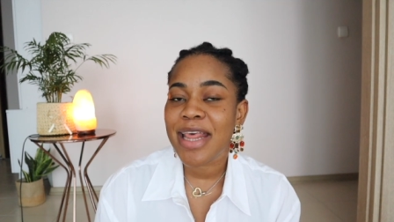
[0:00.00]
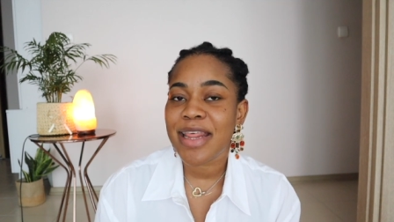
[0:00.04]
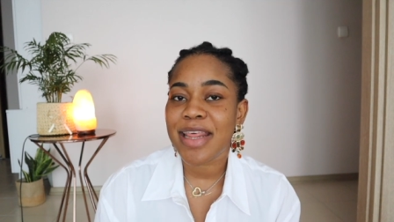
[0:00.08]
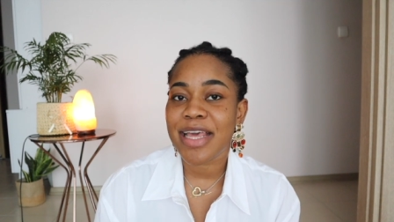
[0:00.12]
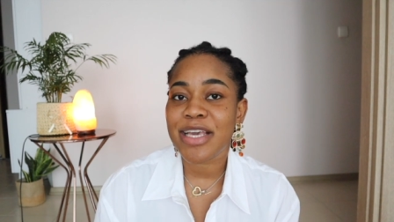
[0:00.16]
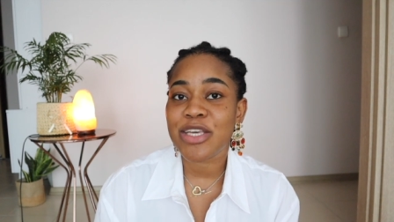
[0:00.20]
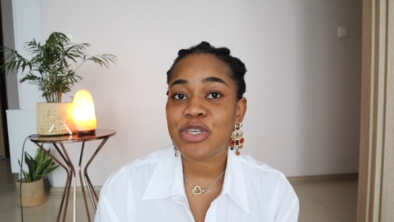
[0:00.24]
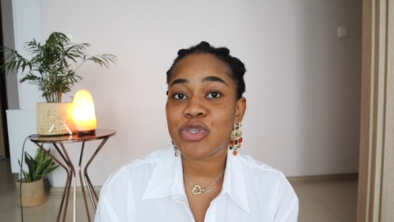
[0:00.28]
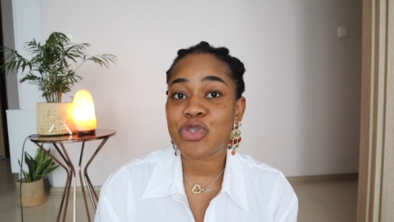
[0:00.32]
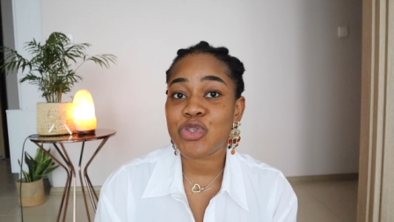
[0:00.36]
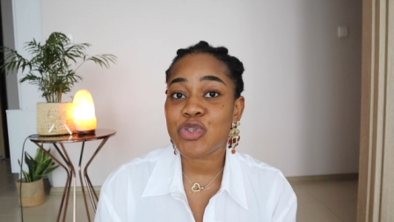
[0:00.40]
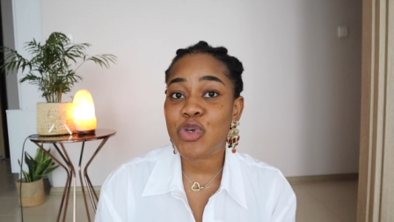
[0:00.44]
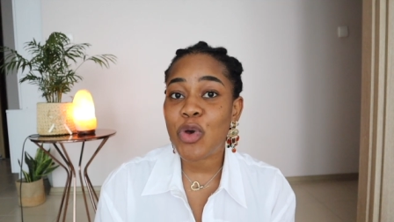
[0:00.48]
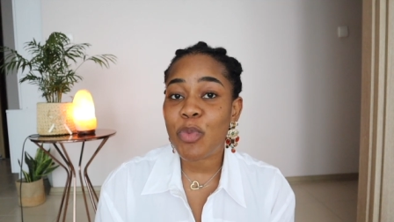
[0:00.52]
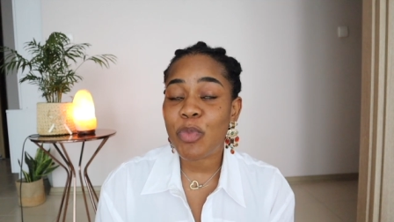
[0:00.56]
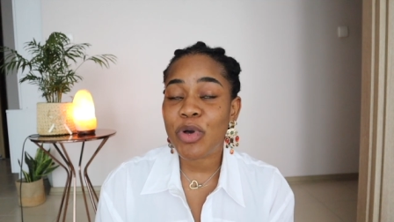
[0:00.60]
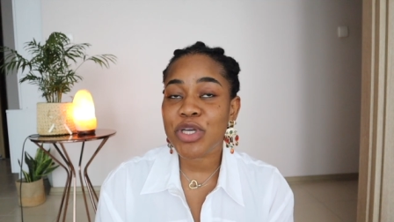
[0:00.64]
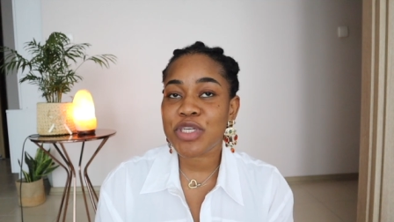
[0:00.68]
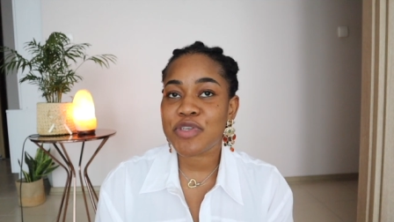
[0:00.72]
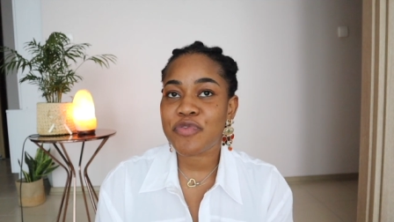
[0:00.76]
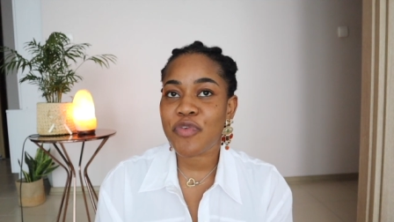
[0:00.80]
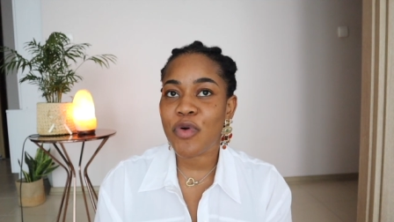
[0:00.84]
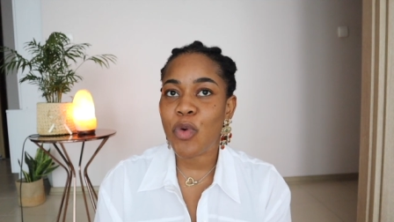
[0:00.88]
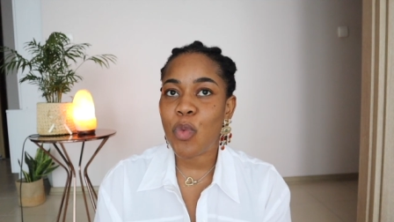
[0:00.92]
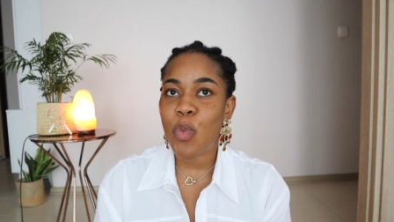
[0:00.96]
Thank you so
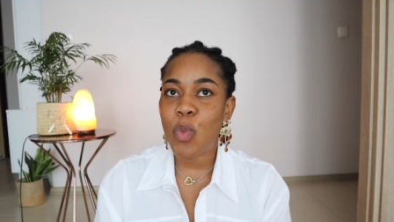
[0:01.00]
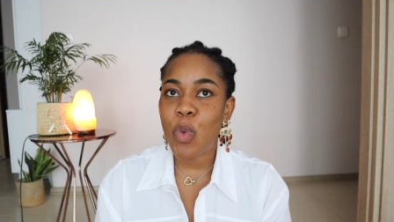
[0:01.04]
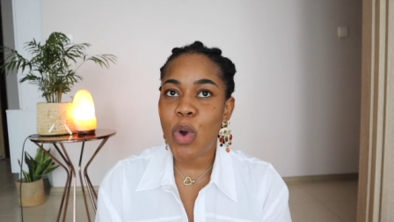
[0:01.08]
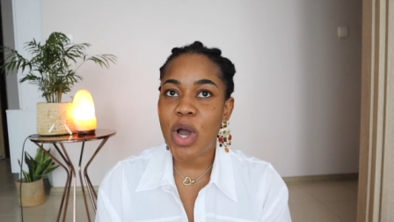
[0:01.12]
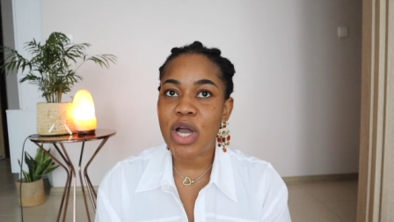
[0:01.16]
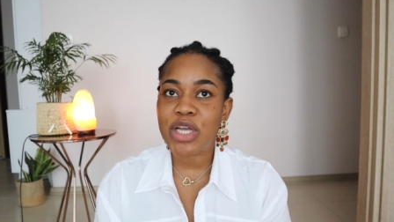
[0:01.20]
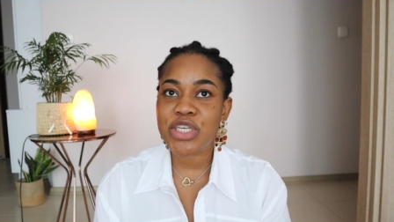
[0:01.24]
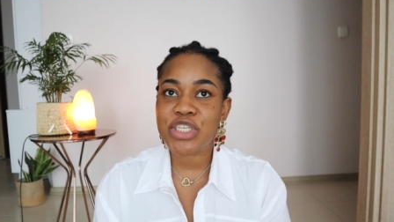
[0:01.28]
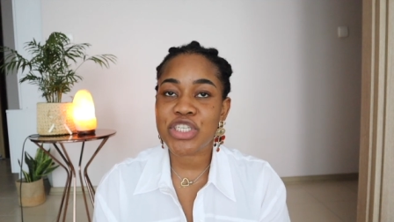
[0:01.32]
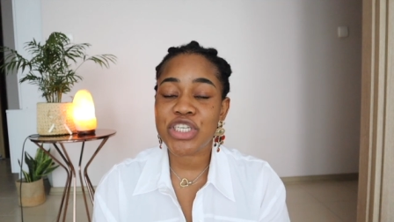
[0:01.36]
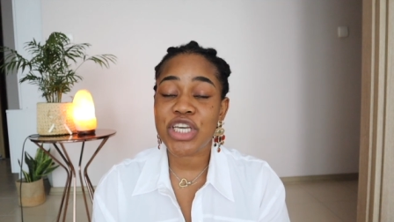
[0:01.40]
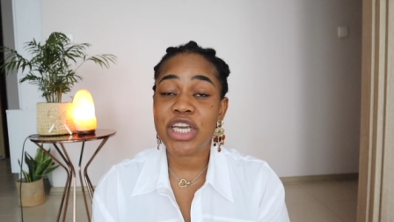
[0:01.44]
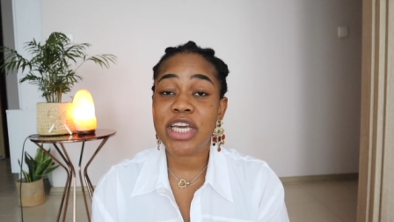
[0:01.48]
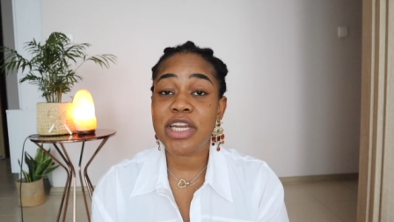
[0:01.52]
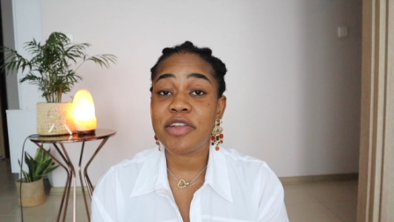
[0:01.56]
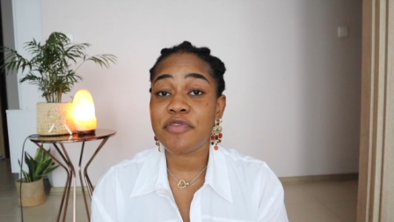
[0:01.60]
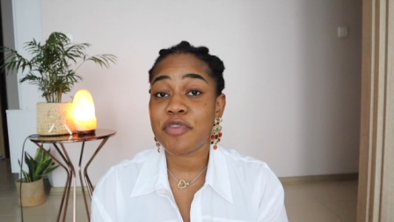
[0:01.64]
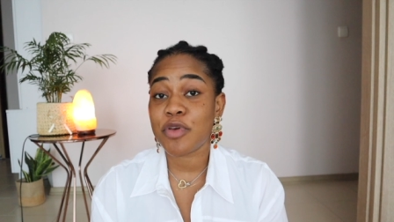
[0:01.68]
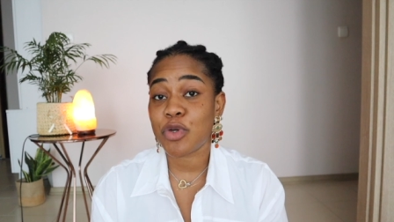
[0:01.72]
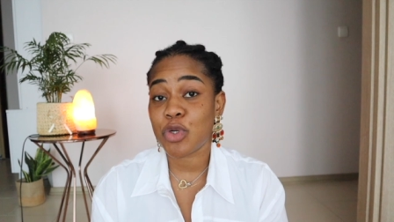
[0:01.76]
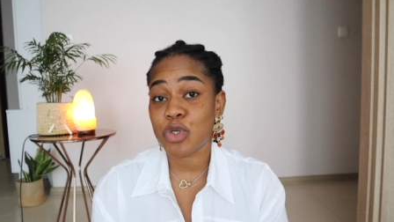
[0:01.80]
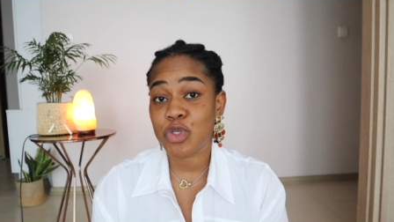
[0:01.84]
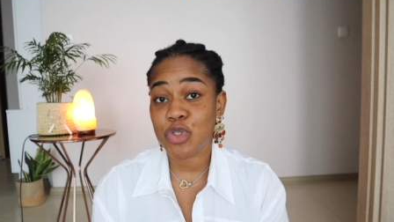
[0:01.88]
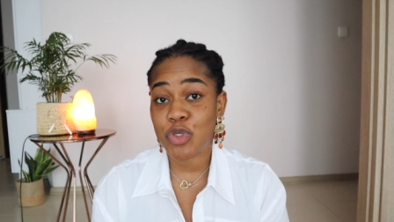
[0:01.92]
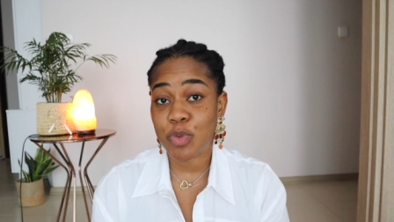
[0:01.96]
much for watching. If
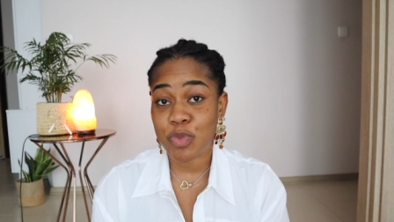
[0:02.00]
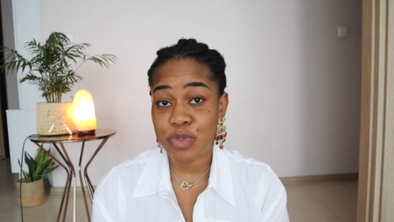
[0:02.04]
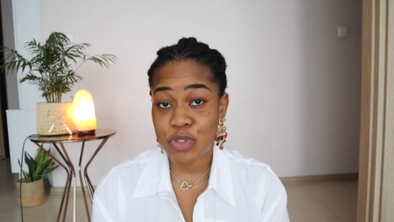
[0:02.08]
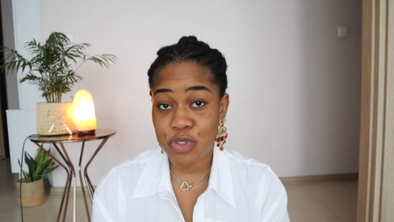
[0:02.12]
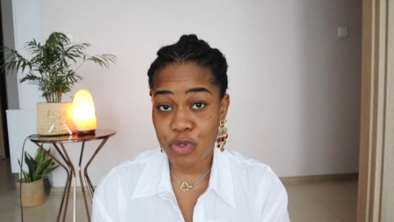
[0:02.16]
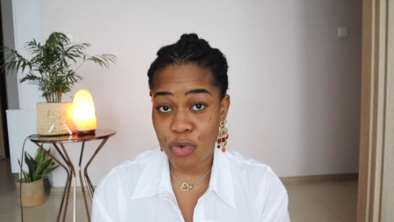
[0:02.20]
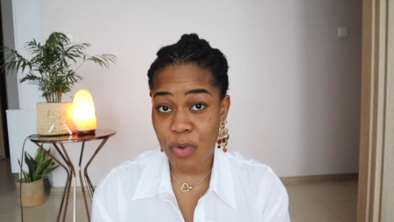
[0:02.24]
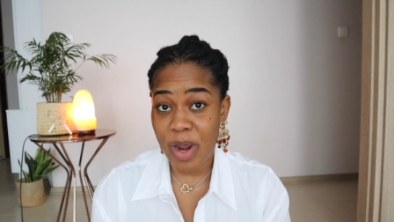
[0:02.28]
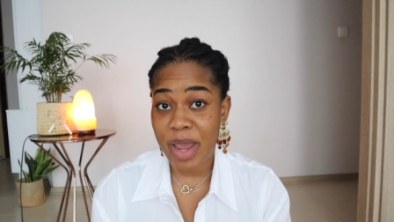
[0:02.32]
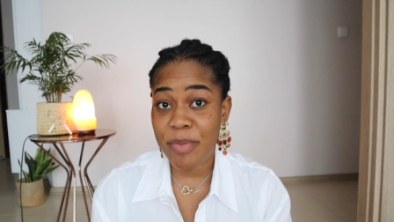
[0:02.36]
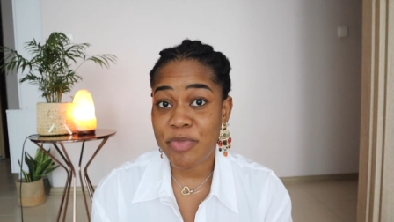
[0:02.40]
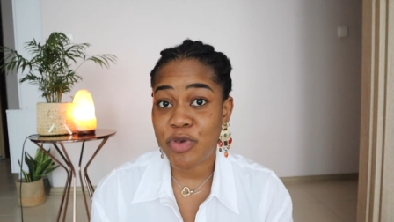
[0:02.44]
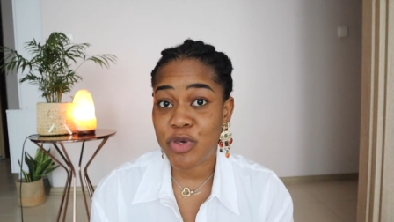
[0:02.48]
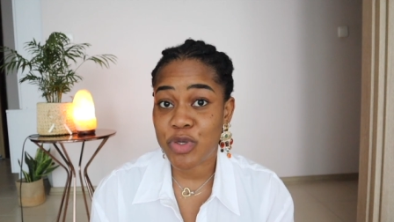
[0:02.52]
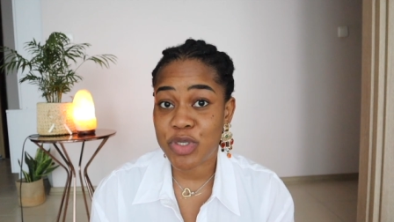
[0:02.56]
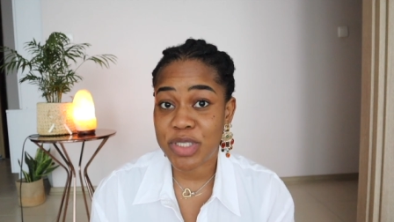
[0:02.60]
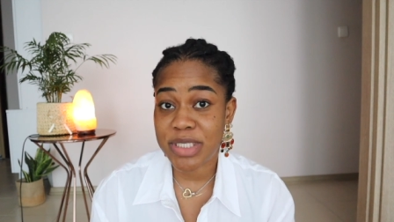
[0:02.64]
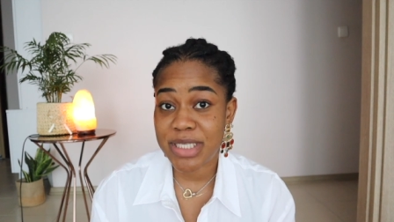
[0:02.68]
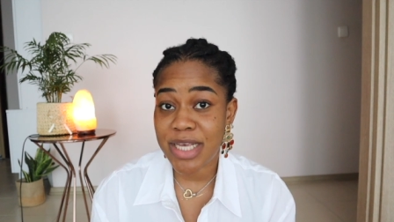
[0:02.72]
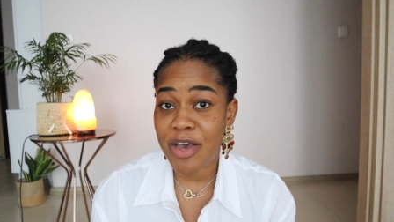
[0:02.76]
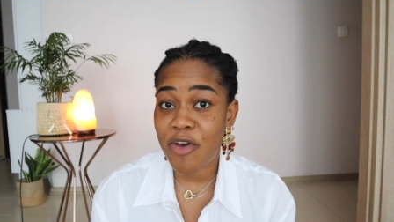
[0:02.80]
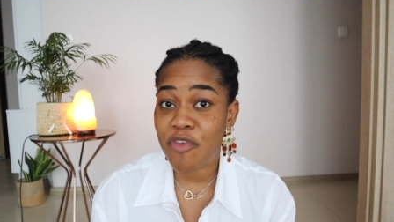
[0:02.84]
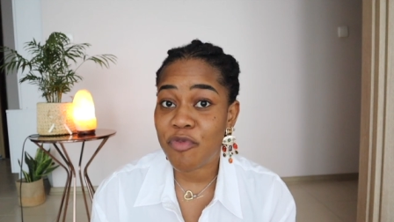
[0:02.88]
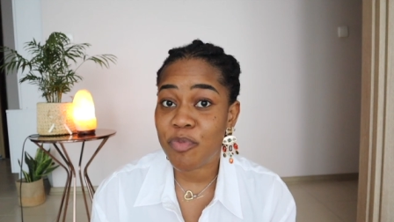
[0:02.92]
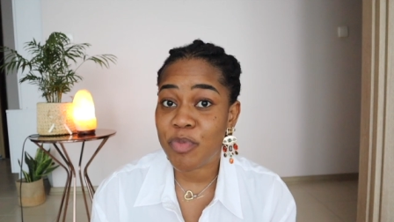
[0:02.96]
you're not subscribed
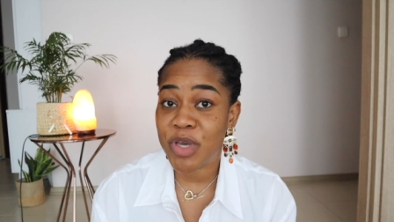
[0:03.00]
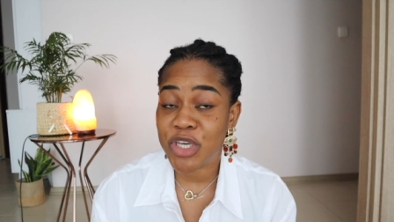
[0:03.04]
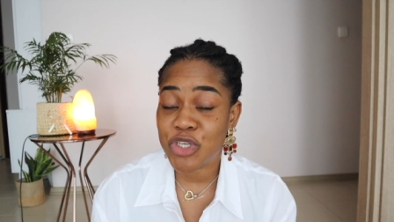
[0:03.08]
yourself,